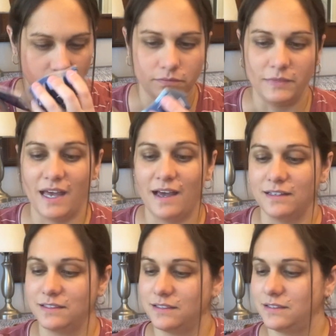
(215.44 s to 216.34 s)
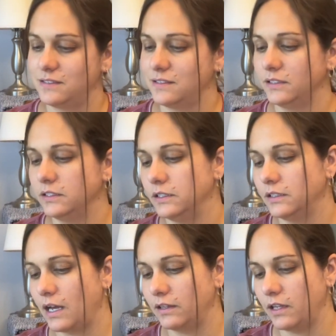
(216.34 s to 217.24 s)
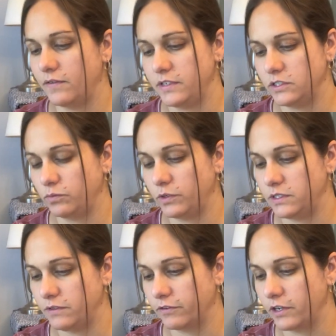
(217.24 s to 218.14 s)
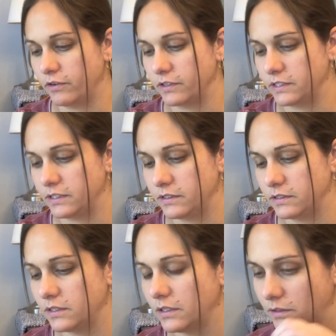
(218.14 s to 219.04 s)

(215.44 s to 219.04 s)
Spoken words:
Yes, I love these woodsy fragrances.